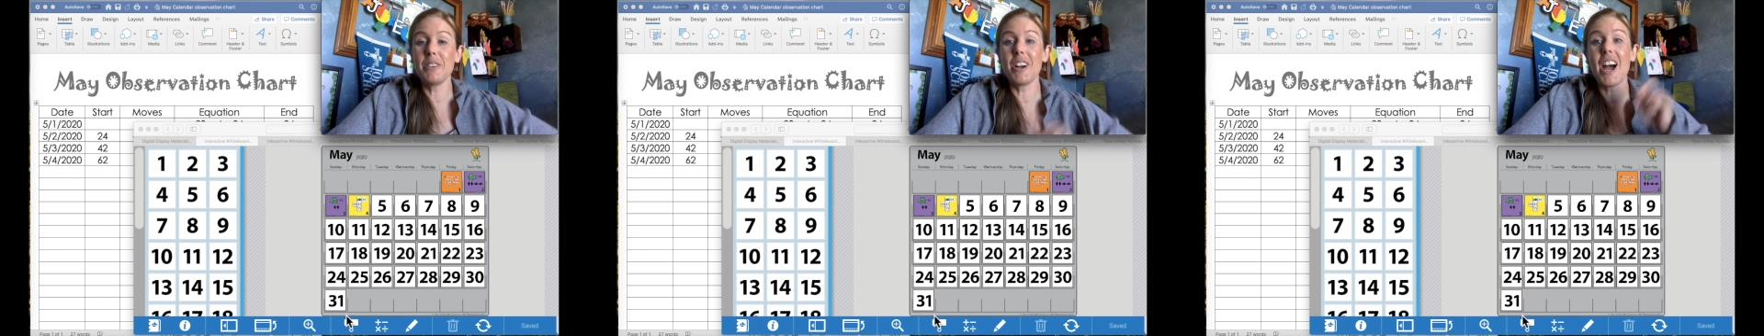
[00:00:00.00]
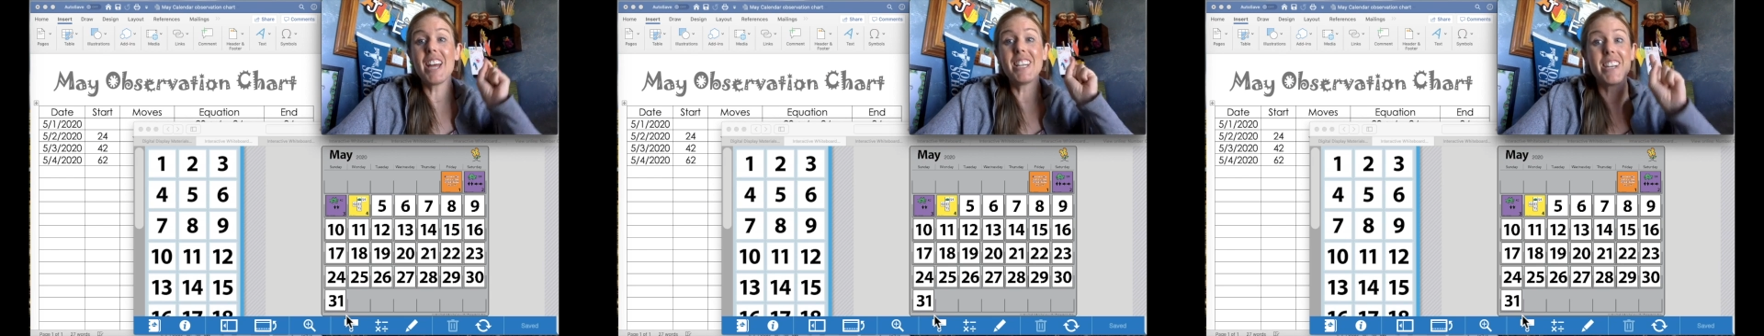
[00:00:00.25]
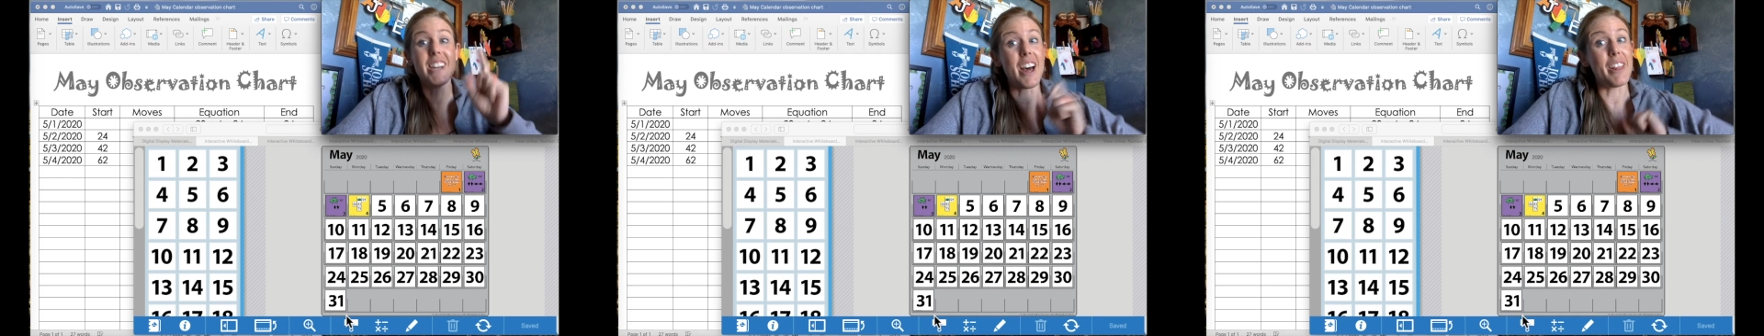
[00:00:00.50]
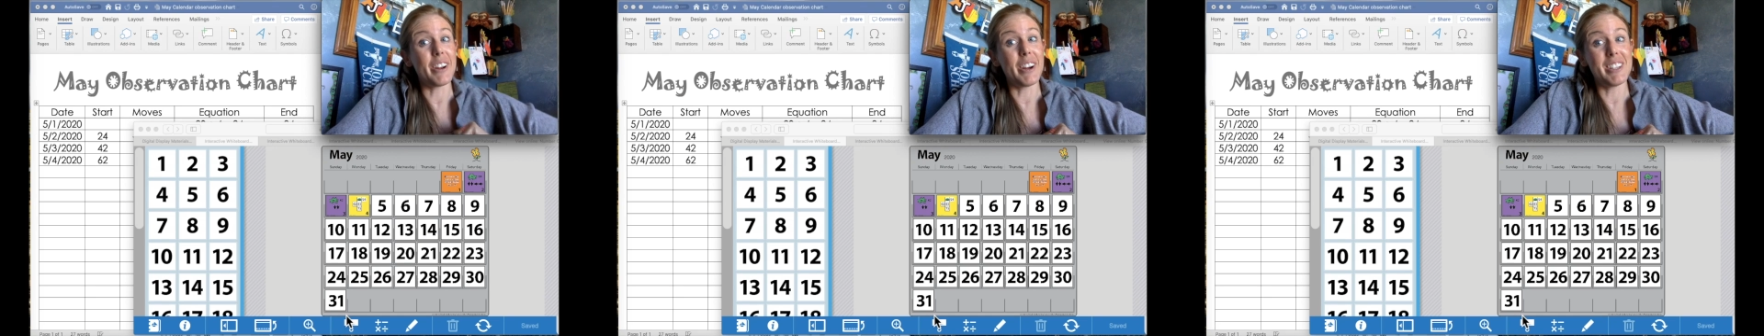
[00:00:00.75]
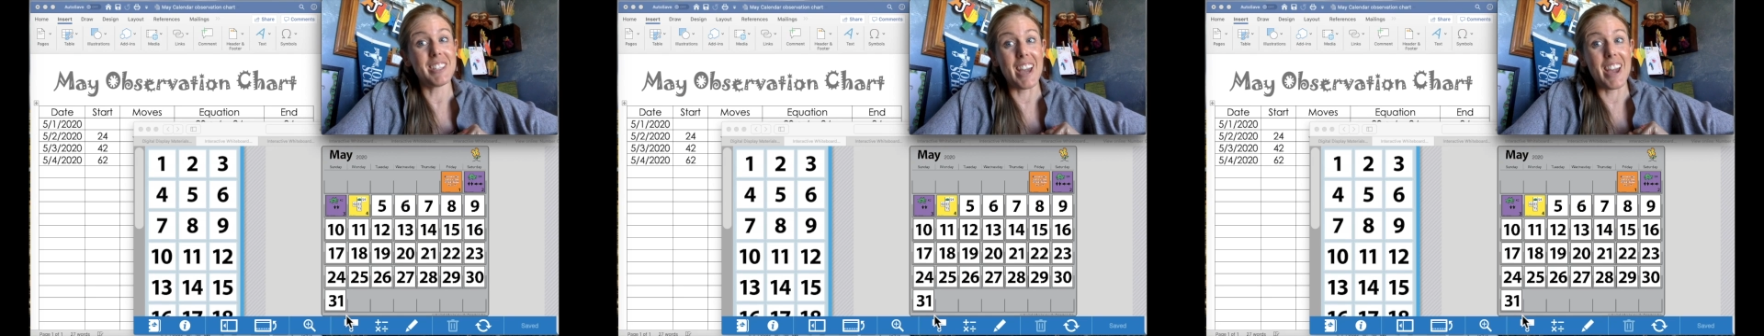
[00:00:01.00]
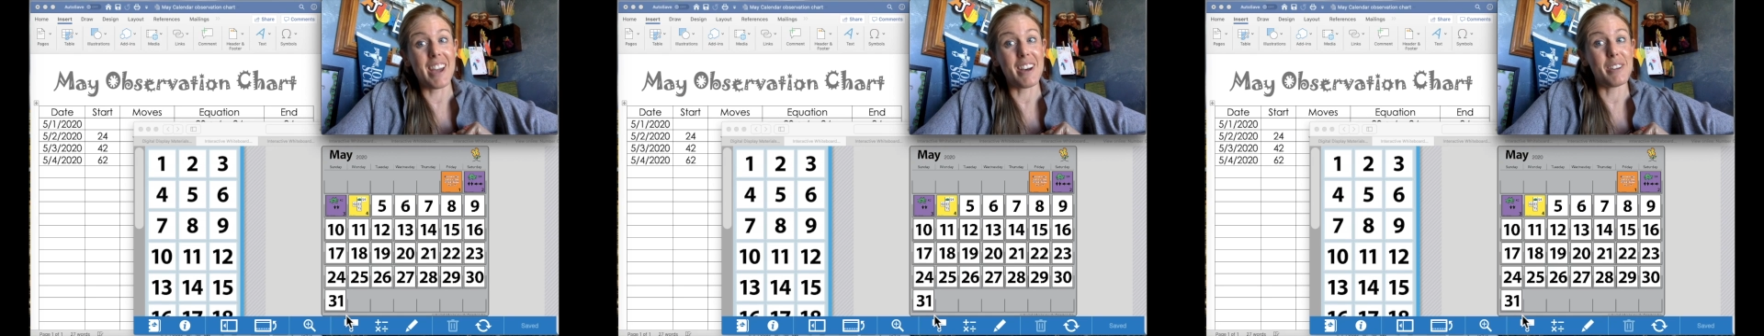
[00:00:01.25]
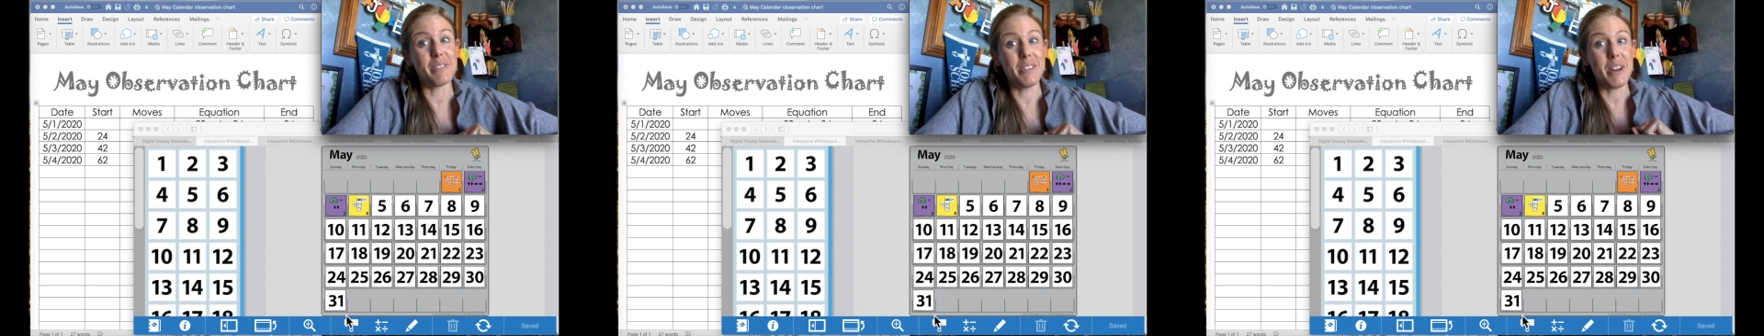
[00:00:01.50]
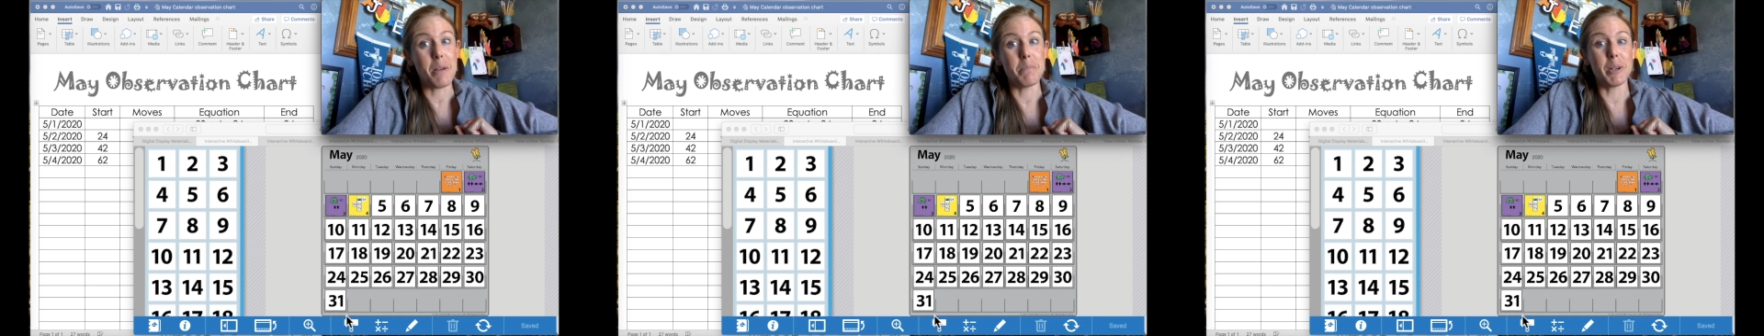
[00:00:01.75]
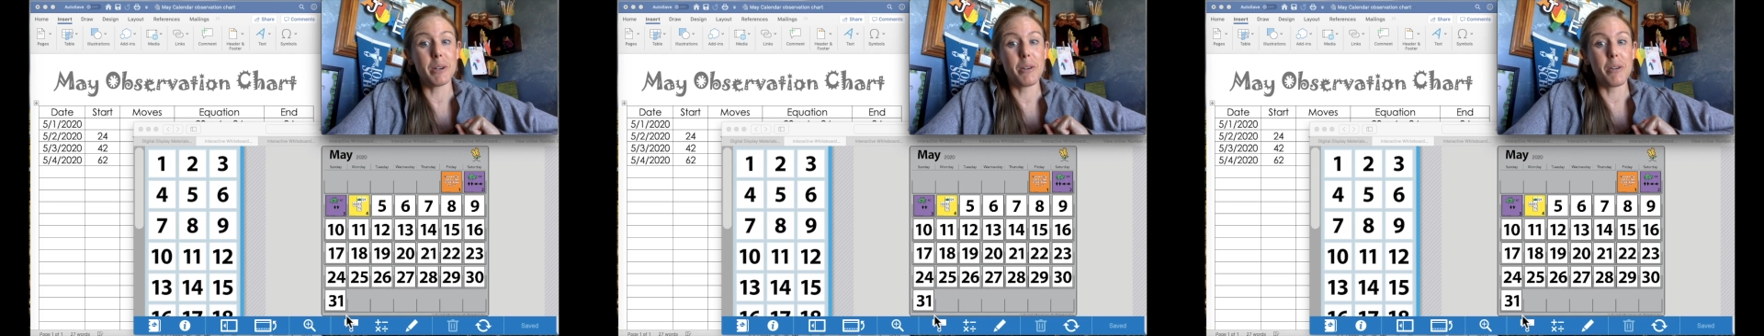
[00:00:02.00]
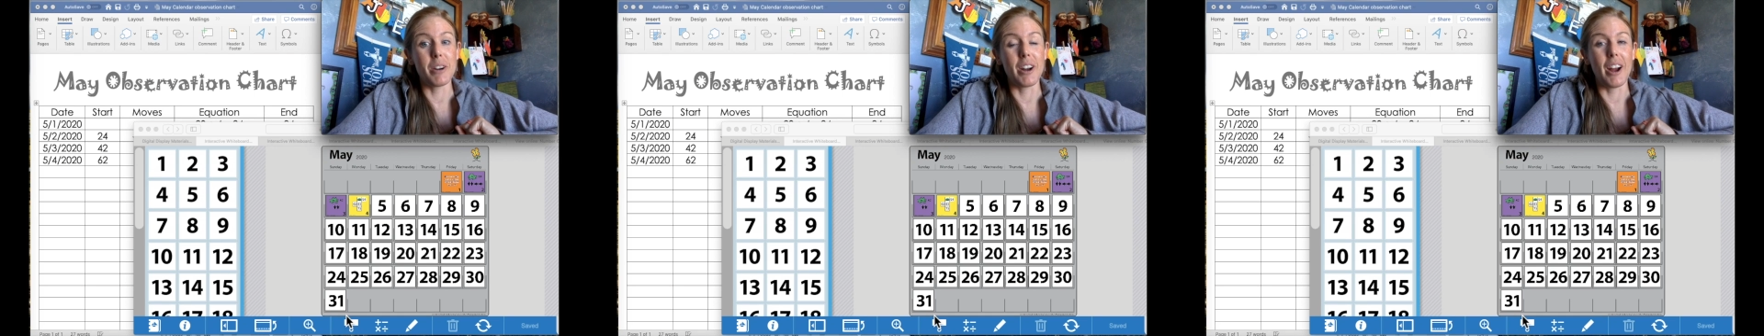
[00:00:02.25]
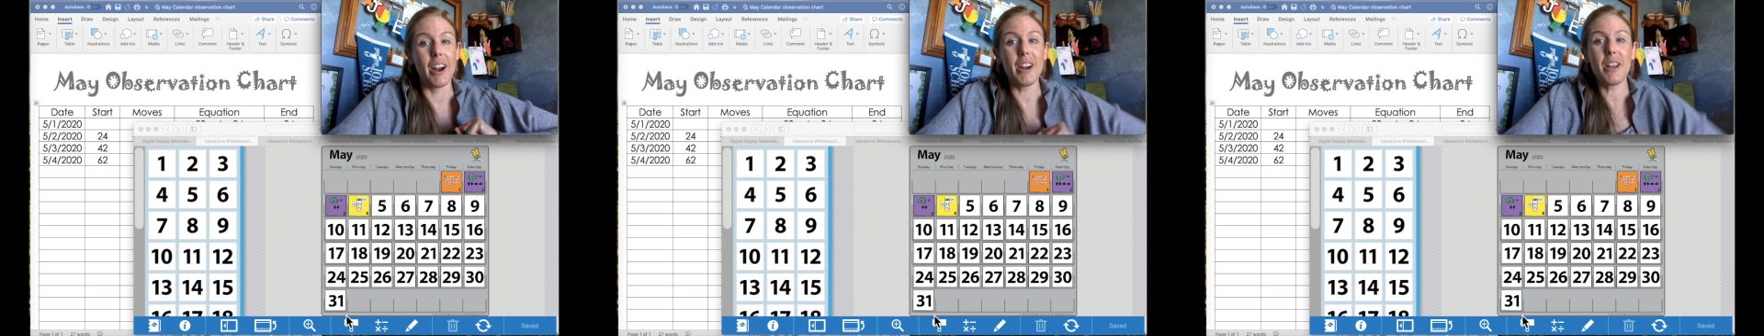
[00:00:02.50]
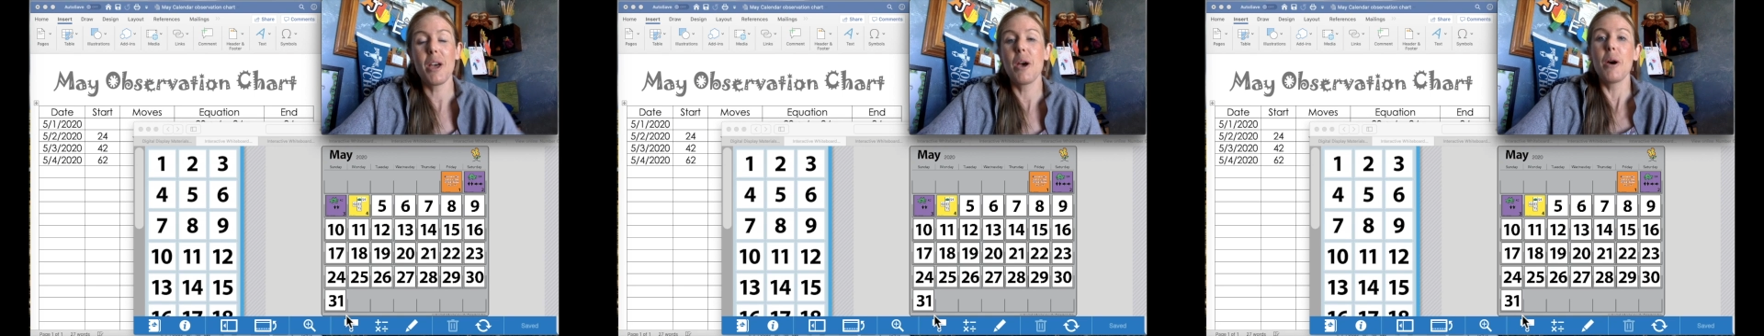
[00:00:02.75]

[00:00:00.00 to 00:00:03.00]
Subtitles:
for another day of Number Corner.